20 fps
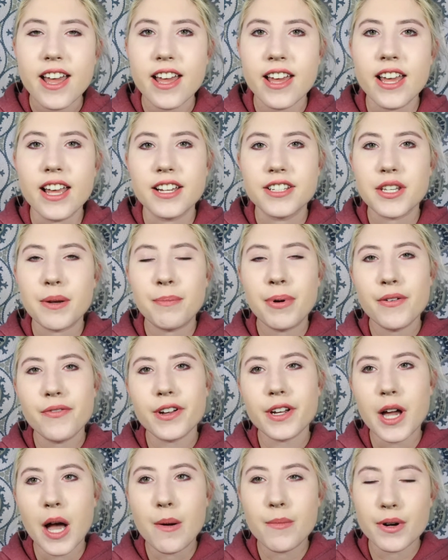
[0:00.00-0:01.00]
It's a
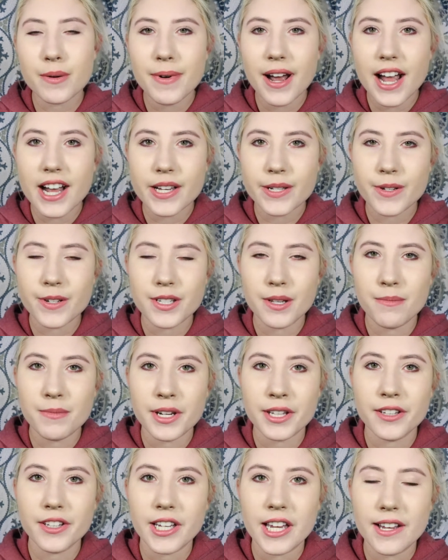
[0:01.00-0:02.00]
perfect compromise for
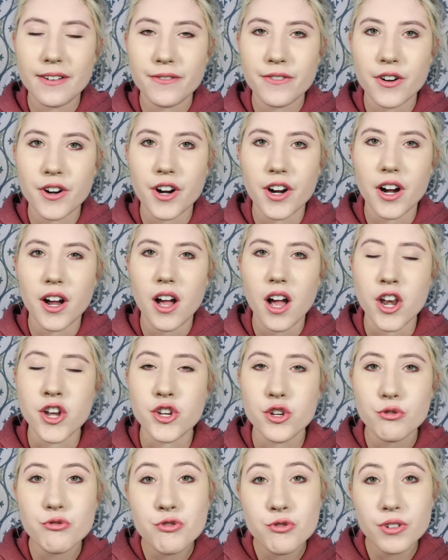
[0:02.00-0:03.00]
somebody looking for a
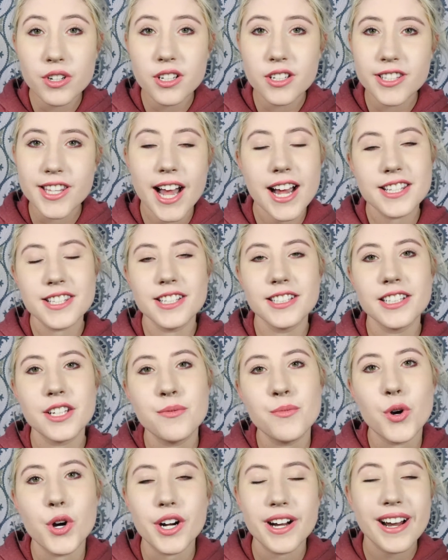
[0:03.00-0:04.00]
neutral that's a
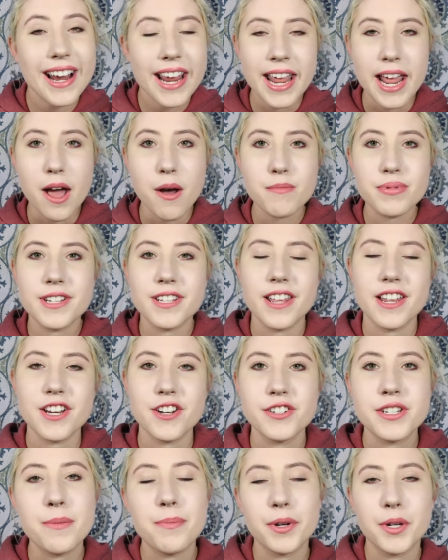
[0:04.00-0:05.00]
little more amped than
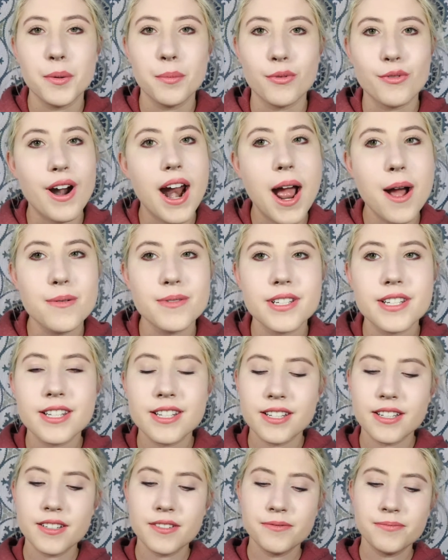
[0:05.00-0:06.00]
your typical browns.